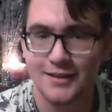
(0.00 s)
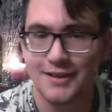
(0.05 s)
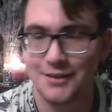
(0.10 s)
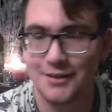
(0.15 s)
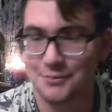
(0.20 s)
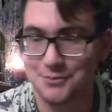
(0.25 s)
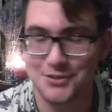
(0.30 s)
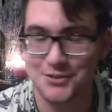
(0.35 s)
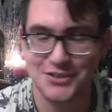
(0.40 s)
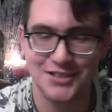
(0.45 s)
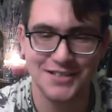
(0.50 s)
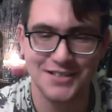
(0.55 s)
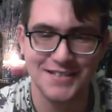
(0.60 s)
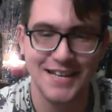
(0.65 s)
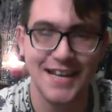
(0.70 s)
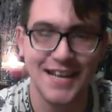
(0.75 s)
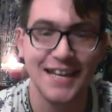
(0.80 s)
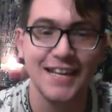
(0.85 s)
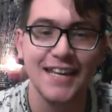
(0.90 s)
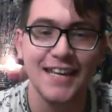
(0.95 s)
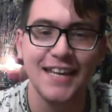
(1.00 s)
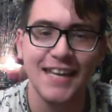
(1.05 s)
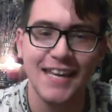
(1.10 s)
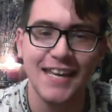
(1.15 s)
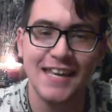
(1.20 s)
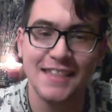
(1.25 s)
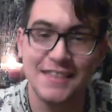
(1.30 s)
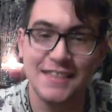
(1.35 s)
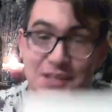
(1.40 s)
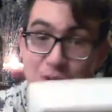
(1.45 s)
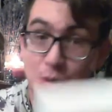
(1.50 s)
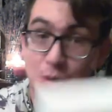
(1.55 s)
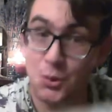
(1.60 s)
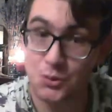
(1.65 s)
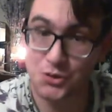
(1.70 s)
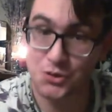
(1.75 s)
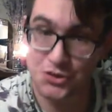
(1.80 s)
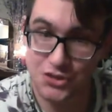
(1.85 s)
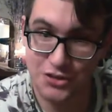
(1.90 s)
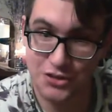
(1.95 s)
just gonna say it, in the
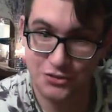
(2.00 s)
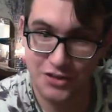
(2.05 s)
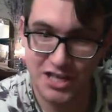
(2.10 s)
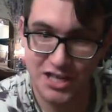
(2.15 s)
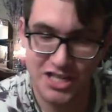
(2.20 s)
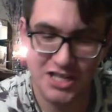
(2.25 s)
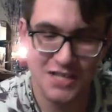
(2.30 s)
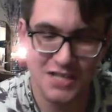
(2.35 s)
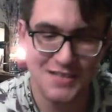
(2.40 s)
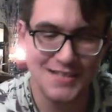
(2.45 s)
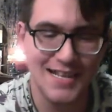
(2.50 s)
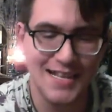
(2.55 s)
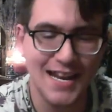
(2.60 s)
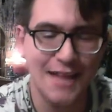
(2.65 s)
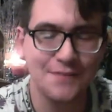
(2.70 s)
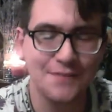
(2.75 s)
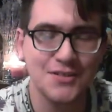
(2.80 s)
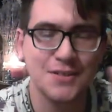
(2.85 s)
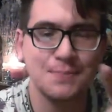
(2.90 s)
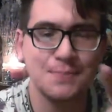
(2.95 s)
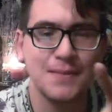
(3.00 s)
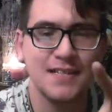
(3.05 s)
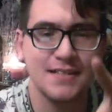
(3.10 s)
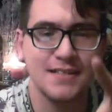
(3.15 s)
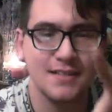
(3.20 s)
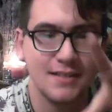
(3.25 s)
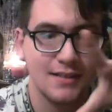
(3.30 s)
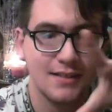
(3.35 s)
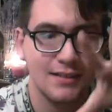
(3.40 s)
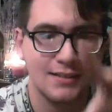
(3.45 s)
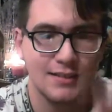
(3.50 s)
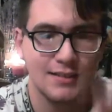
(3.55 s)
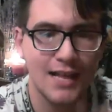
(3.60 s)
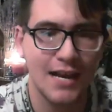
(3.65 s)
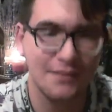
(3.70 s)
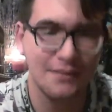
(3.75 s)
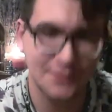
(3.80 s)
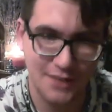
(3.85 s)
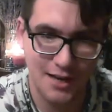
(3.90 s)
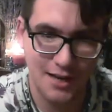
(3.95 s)
older generations that have spent
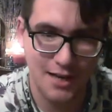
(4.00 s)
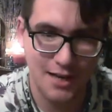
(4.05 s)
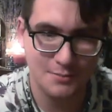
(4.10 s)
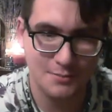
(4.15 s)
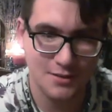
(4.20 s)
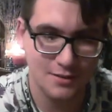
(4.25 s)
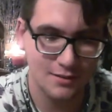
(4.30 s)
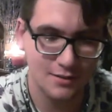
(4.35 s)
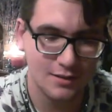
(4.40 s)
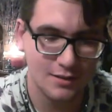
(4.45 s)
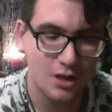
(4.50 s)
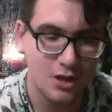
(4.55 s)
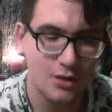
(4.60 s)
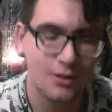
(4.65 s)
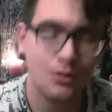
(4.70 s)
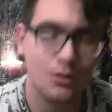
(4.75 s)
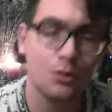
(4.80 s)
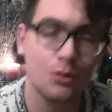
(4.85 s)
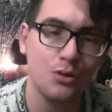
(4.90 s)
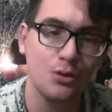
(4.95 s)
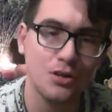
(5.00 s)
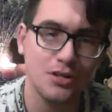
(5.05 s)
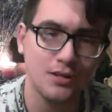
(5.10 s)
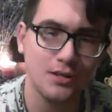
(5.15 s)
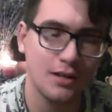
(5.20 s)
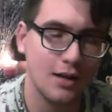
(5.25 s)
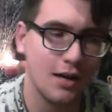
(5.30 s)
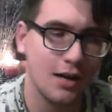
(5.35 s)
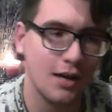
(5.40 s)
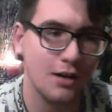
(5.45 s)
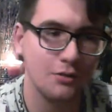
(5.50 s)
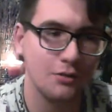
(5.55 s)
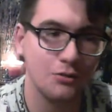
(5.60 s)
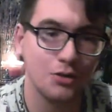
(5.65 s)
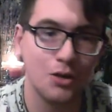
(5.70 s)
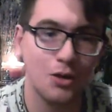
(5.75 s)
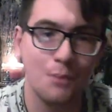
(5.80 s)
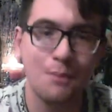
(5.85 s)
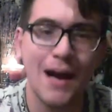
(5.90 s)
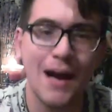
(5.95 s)
lifetimes
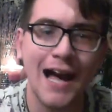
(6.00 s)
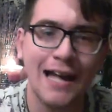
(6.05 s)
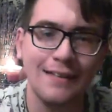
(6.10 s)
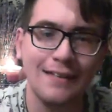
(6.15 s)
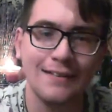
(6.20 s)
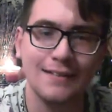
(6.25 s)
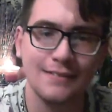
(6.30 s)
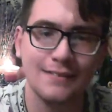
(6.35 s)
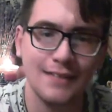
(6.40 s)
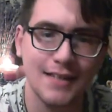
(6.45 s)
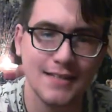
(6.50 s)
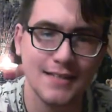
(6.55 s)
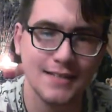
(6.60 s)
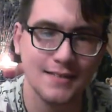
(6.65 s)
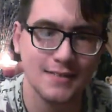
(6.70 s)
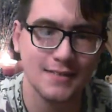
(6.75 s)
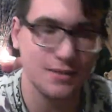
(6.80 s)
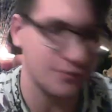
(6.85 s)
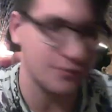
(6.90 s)
compiling lists of